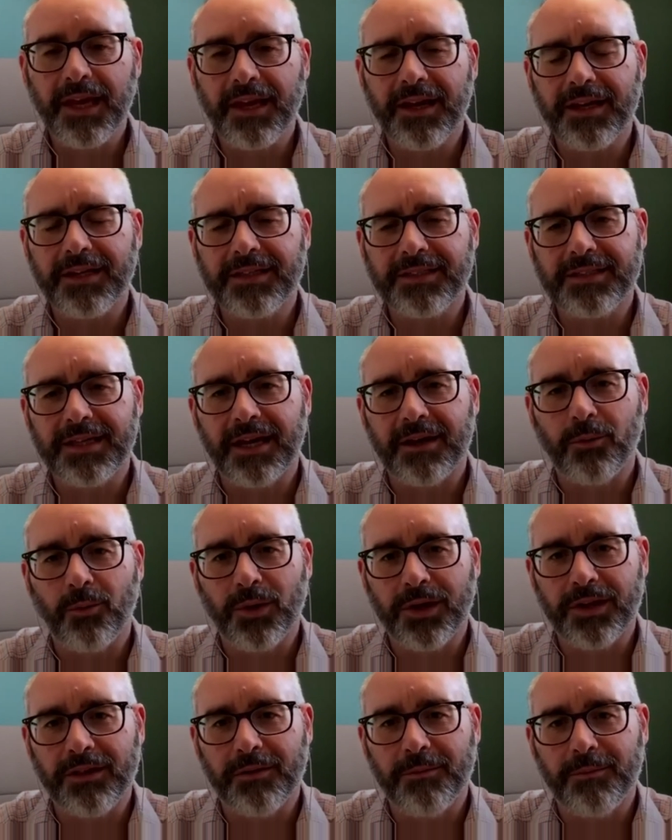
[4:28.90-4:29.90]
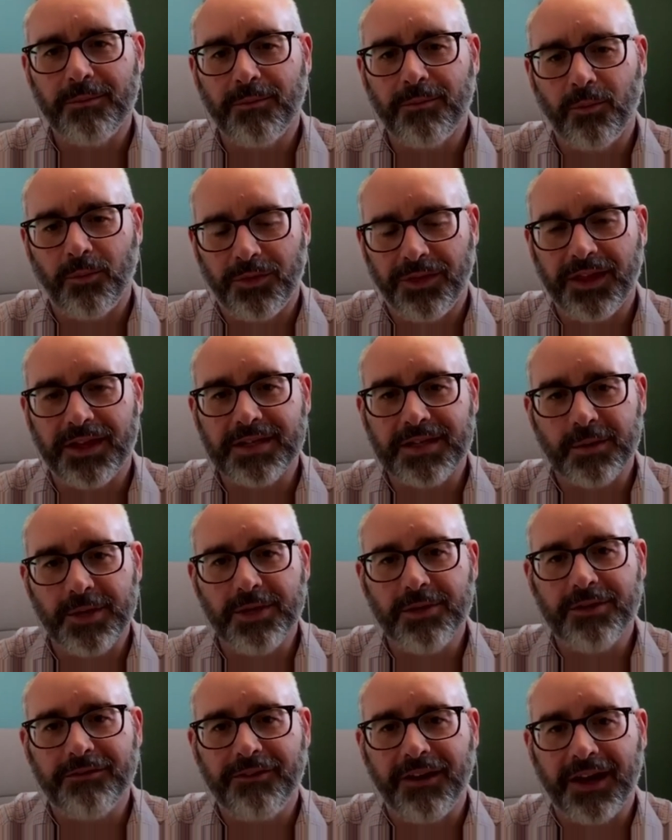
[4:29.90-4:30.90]
And uh, one of the things that we
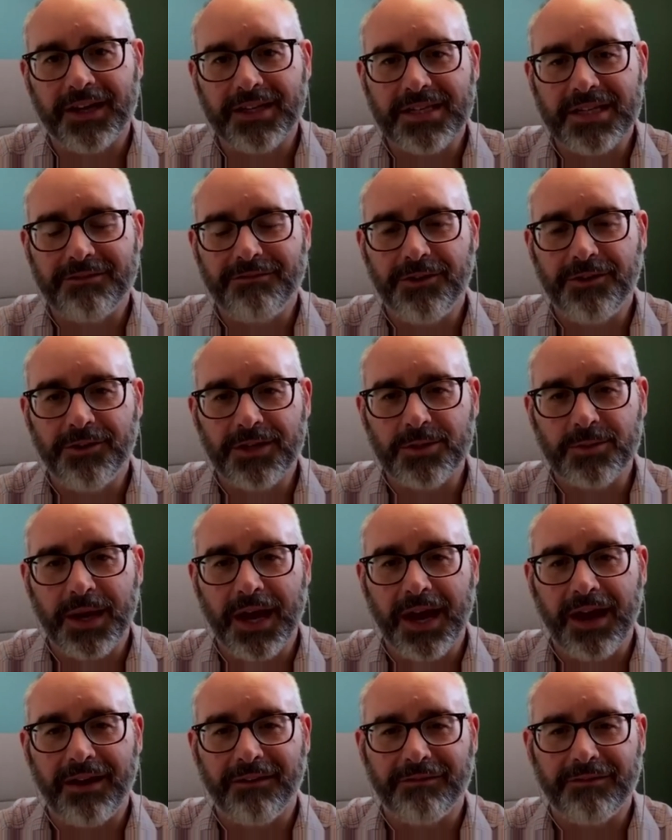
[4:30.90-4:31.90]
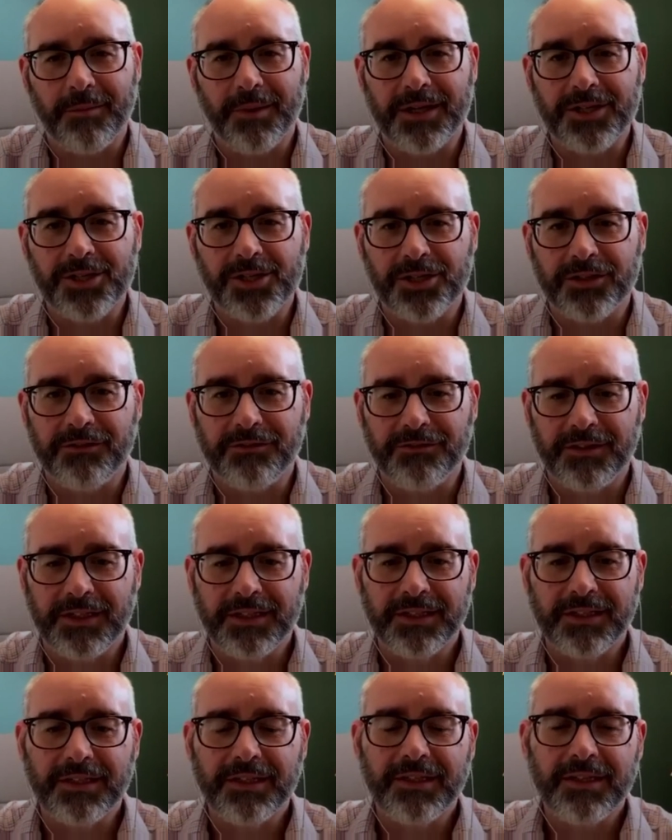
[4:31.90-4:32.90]
do at Fantasy Food is we have a bunch of
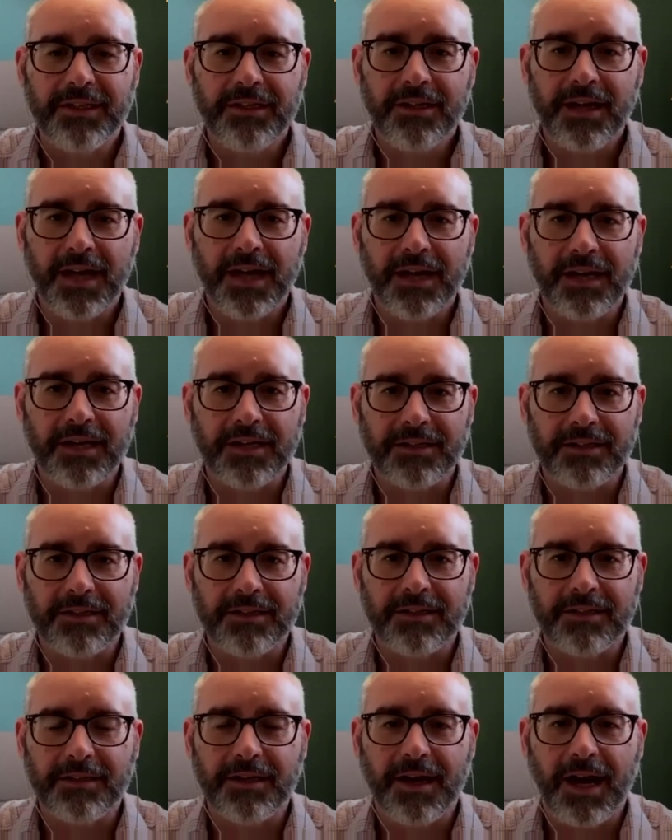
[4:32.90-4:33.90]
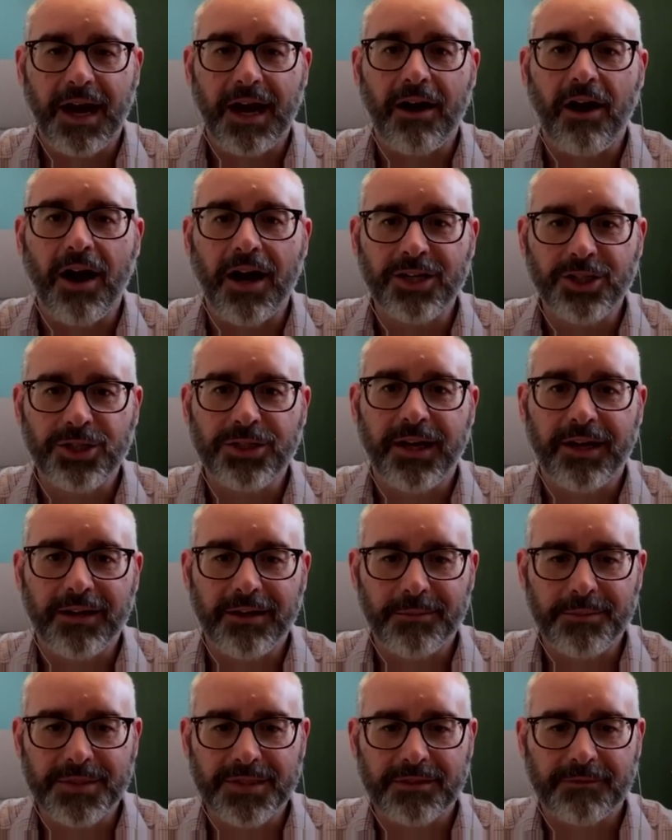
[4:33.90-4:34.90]
uh, auction
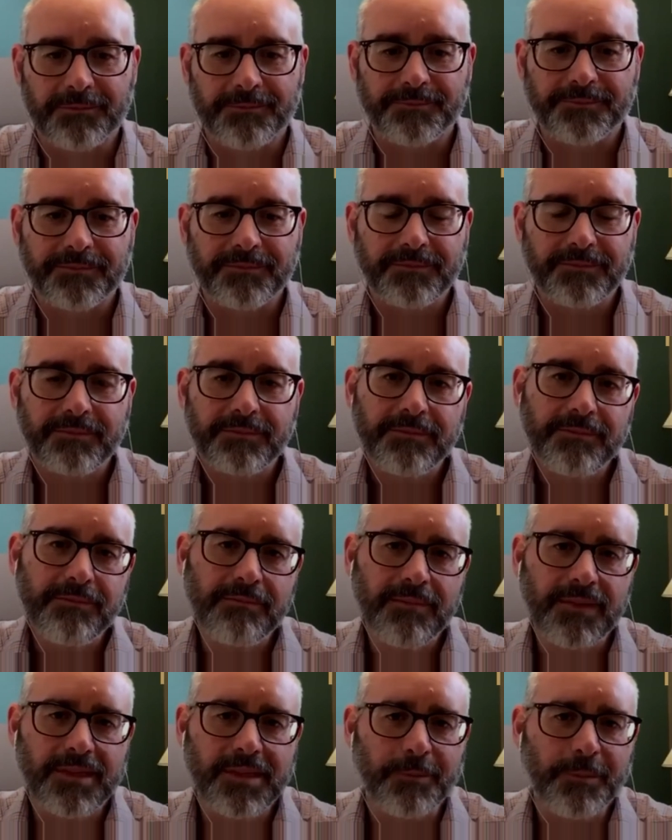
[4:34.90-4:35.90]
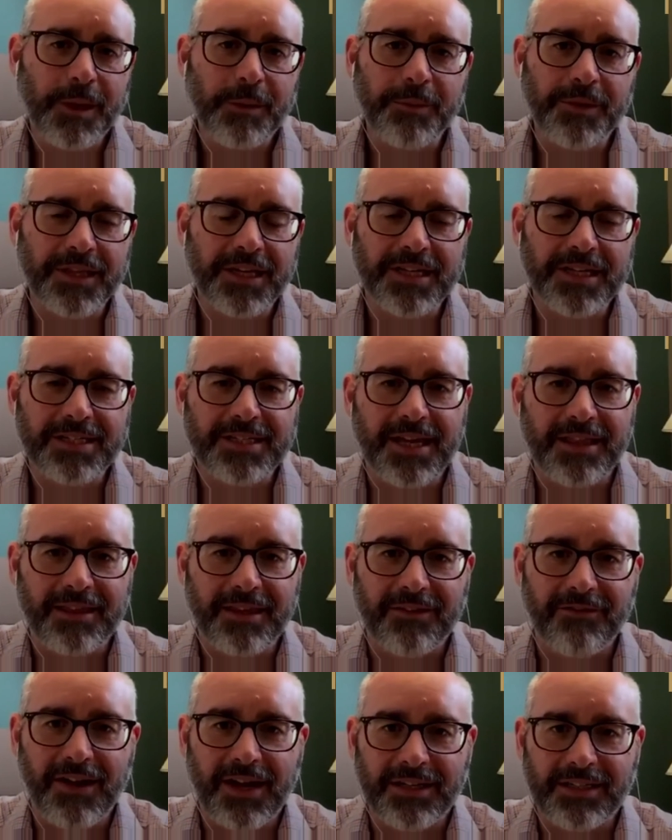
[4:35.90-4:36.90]
items that people that attend the
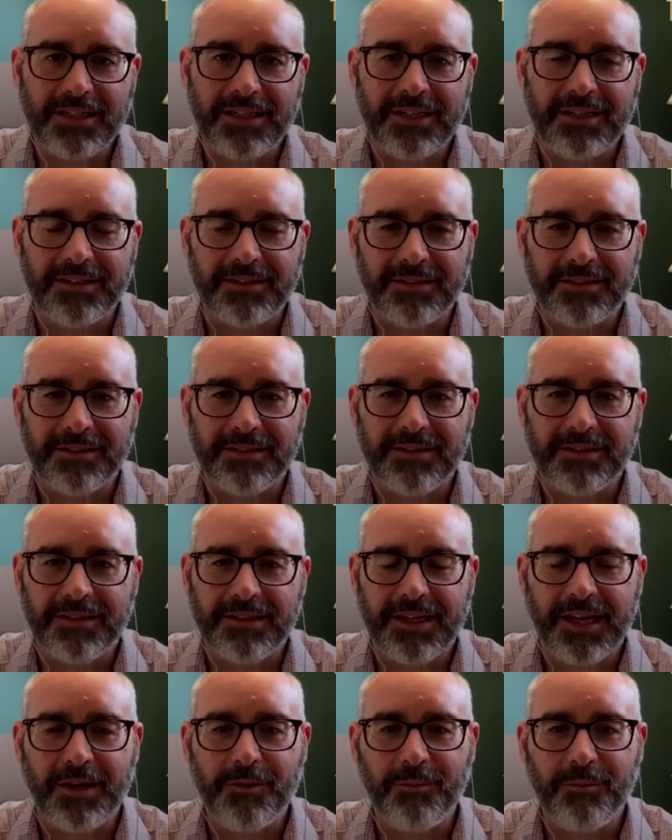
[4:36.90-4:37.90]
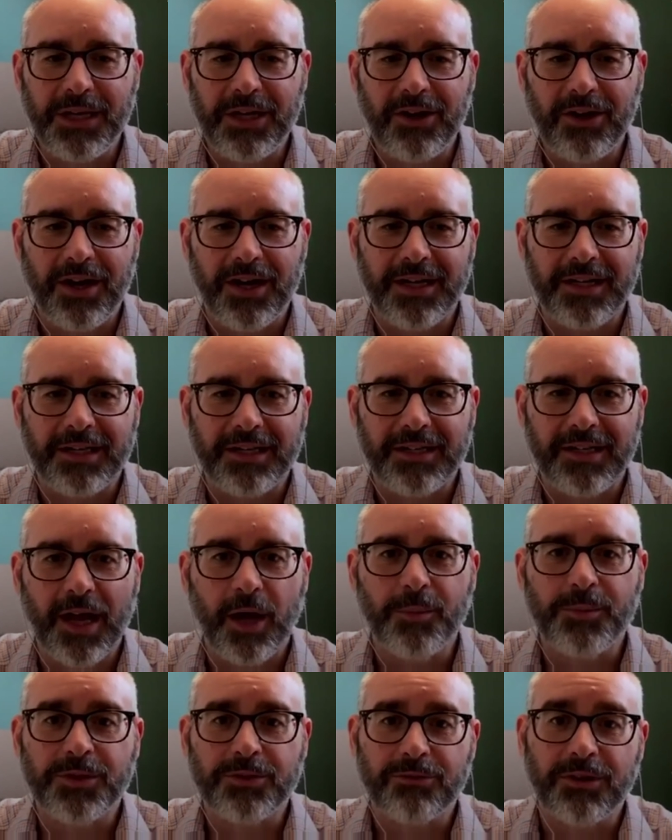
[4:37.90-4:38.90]
event can can bid on and
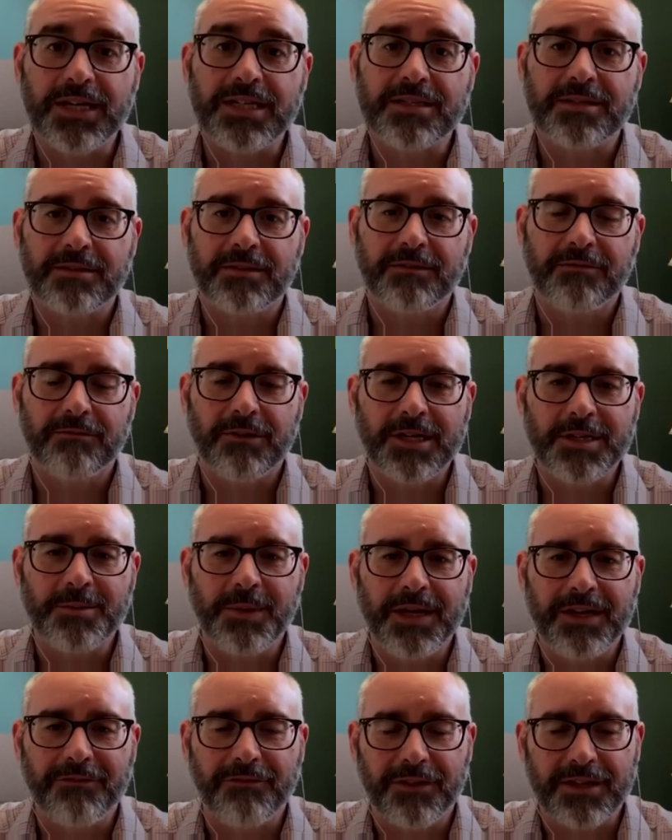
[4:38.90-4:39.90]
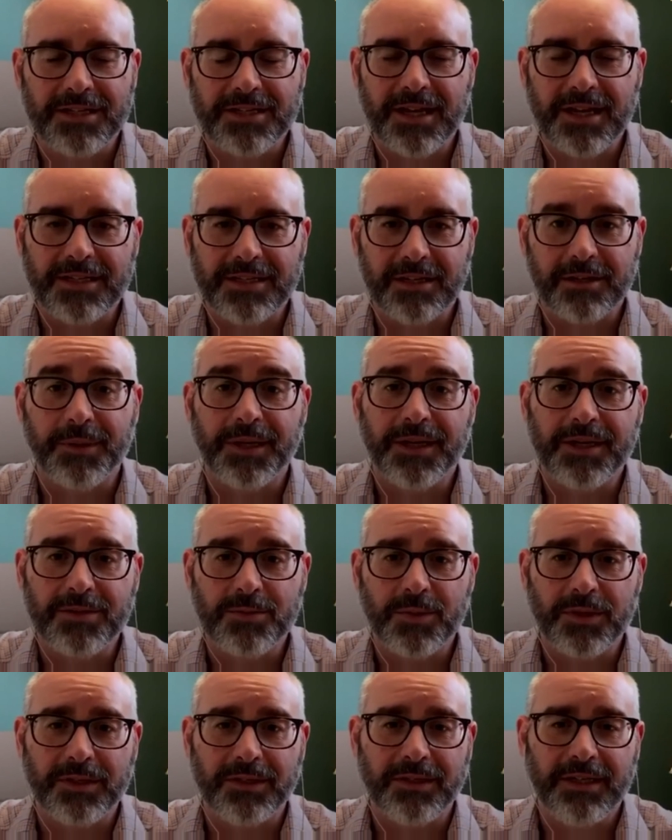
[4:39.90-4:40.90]
help to raise raise money for the Science Center because
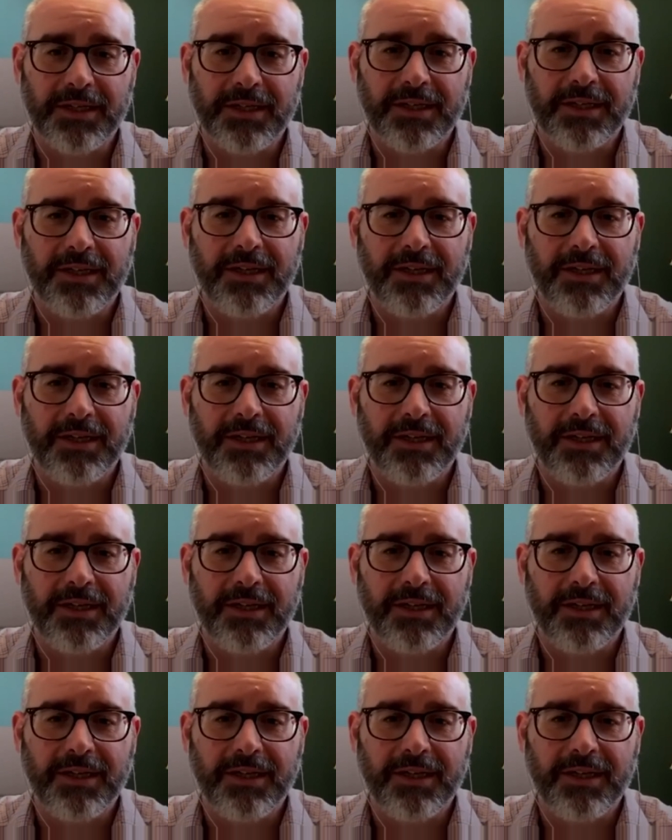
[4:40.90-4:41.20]
we're